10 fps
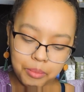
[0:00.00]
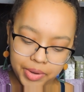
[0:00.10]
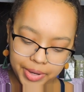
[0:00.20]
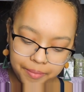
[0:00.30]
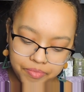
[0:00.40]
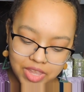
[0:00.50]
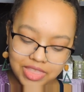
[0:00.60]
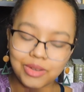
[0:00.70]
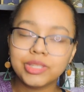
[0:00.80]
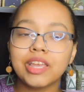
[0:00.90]
But
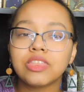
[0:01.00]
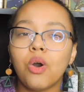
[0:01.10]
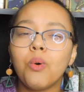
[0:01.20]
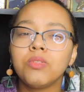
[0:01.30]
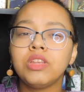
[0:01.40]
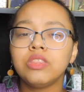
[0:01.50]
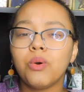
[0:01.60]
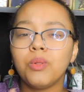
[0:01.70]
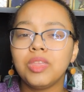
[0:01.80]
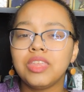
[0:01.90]
that was, like, the only
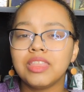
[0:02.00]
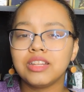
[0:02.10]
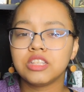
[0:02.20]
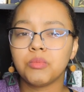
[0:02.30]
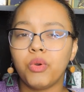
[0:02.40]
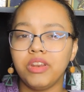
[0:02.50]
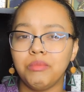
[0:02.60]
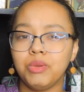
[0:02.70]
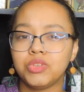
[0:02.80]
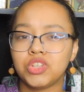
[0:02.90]
thing that disappointed
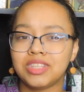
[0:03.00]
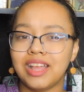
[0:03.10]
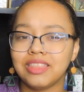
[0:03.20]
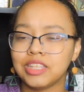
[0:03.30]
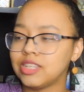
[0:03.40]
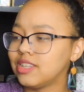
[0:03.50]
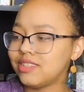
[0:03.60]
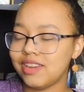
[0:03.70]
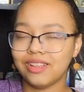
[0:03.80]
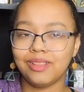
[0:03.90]
me, was just that this is
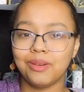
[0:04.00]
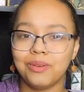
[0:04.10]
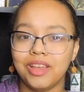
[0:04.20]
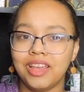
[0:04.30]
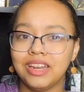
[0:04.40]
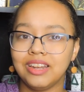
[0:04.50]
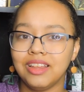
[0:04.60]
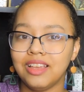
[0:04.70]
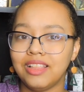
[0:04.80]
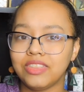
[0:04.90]
a standalone. And,
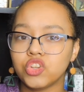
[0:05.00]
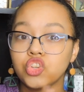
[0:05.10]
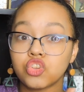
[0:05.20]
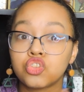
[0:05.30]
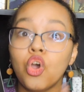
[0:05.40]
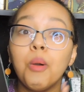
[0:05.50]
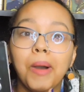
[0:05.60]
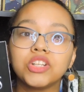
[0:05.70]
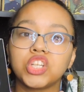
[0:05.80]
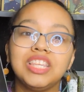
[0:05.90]
like, there's just so
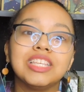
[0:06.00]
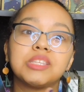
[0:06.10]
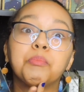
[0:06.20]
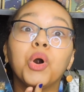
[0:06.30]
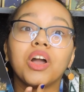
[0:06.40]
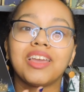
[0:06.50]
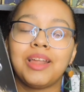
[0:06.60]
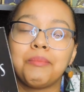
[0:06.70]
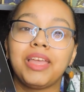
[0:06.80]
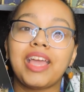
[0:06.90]
much in this book.
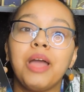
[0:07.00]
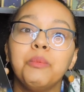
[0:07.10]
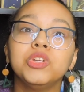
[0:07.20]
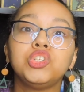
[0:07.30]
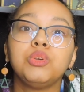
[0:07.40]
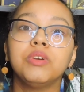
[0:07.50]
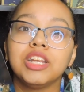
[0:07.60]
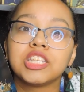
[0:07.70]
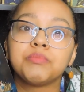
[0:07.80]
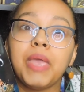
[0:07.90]
And I'm like, I wish you would
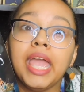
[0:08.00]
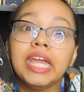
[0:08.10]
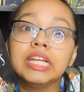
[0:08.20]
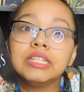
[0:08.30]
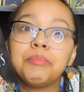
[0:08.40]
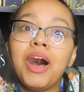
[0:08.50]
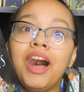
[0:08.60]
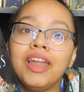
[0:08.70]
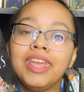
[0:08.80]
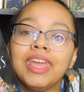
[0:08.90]
expand
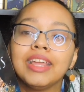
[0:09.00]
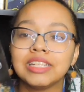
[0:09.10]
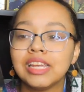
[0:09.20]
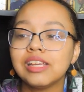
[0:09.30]
upon it.